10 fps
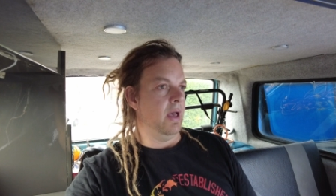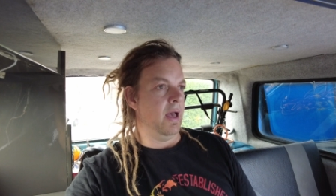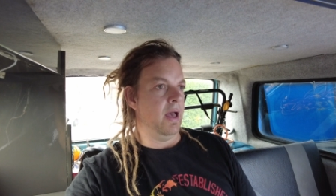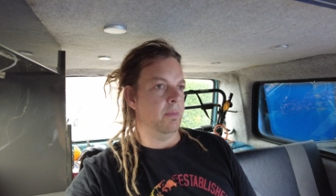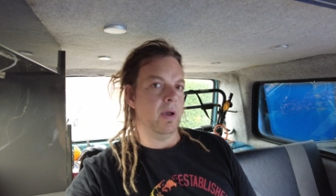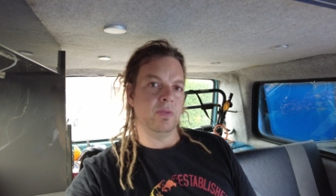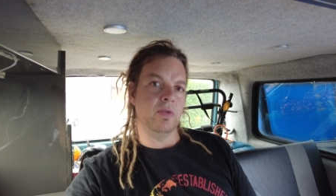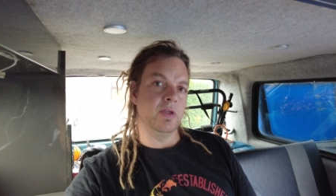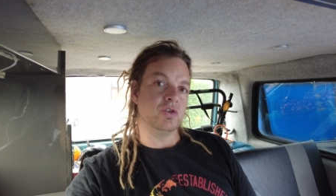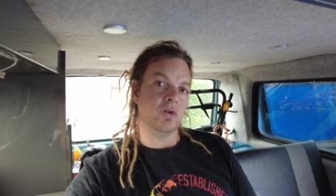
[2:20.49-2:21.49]
Um, and
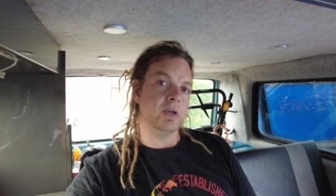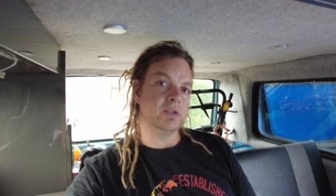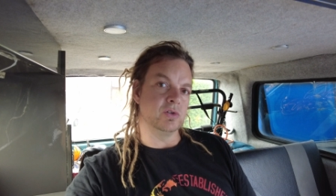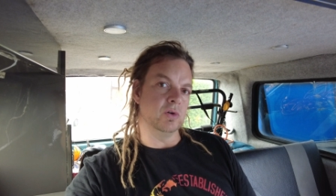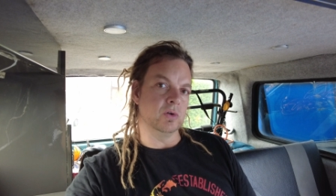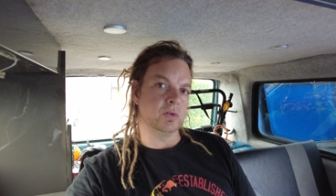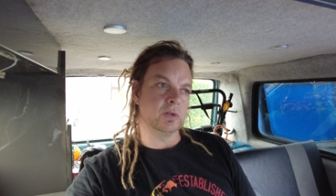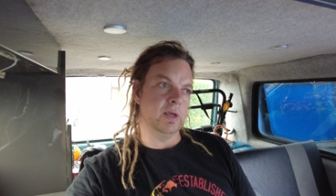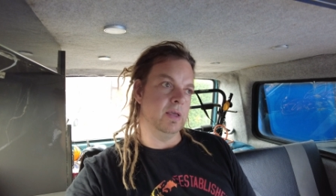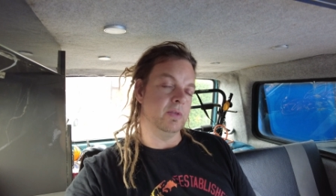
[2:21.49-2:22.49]
then they're dry stored
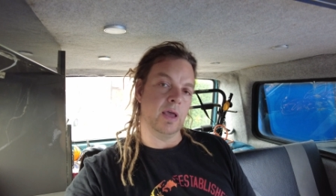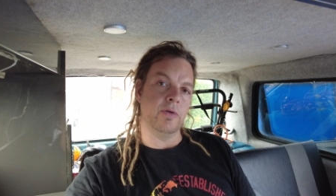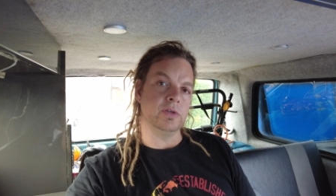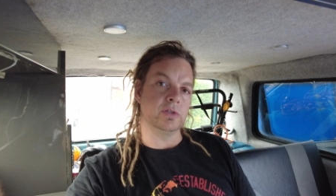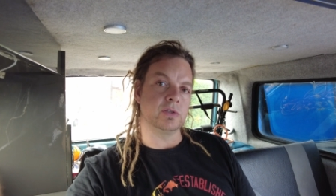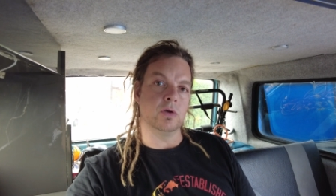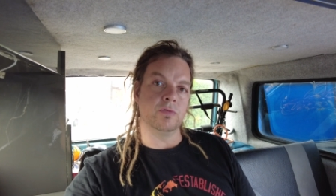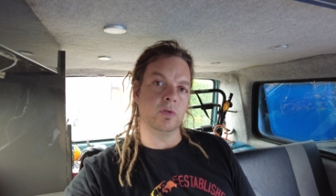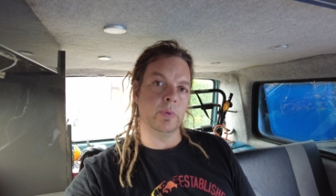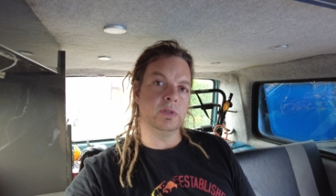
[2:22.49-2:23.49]
in the garages
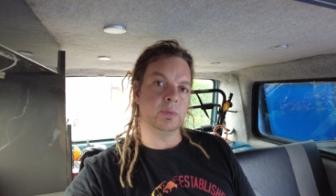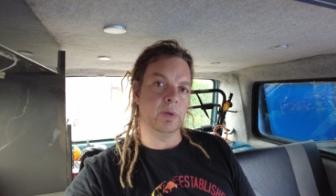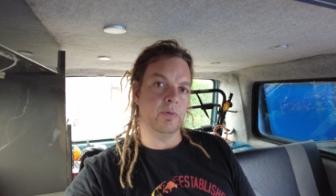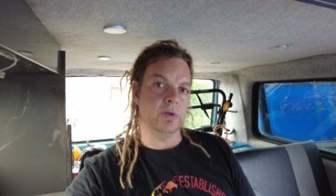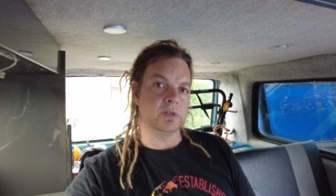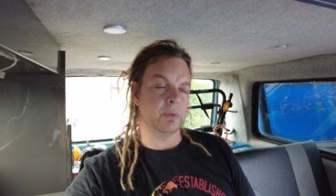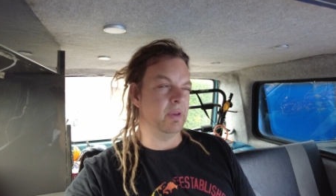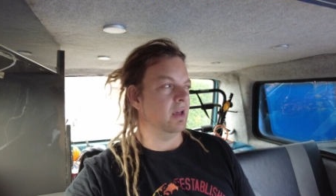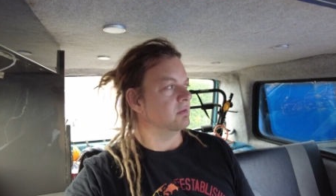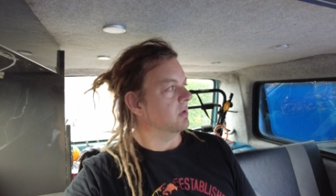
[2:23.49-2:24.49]
over the winter periods. I
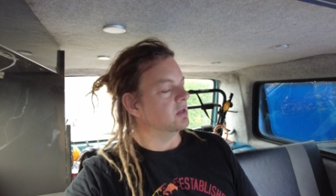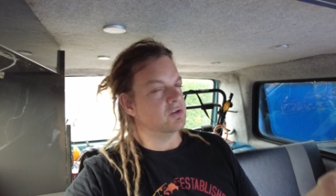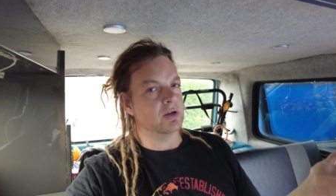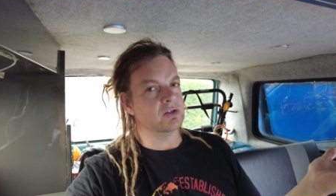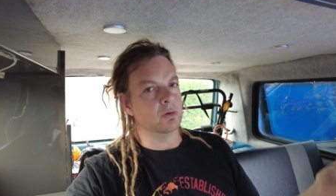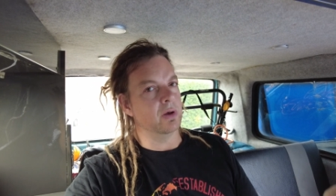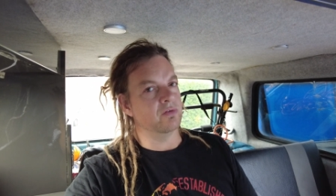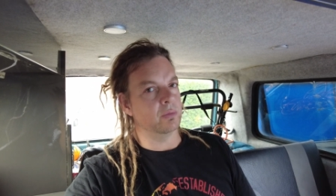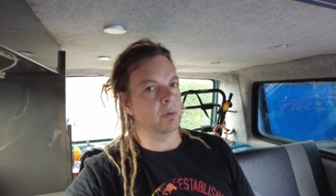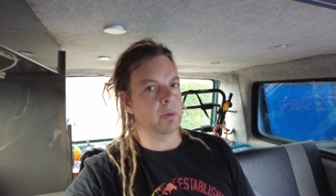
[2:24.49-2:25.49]
mean, I, I dry store
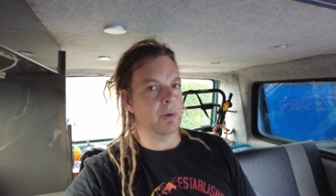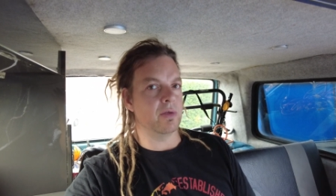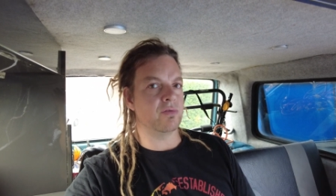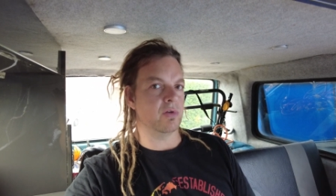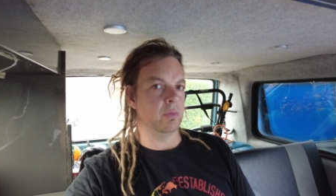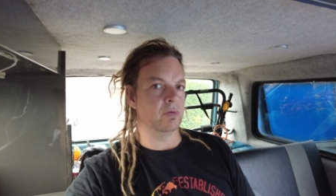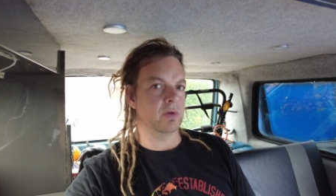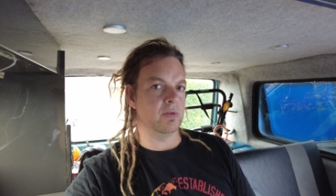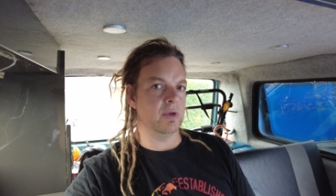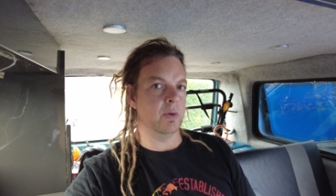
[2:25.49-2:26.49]
mine for probably about three
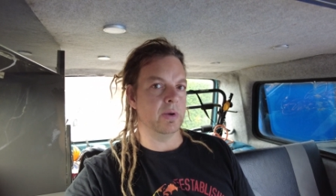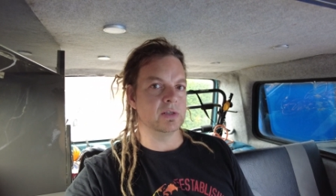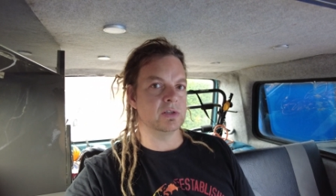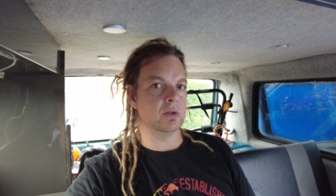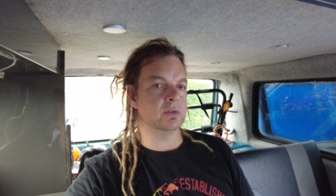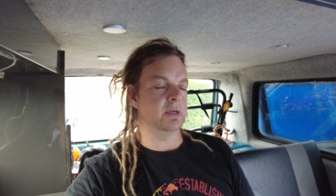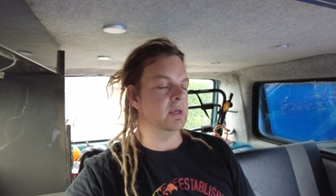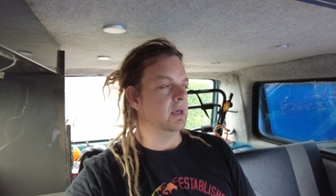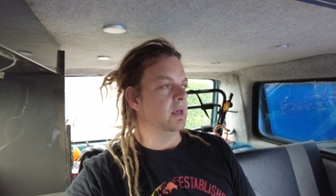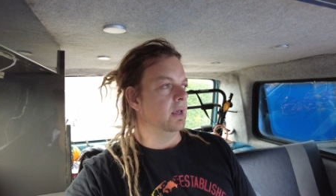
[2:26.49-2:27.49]
months out of the year when it's salty.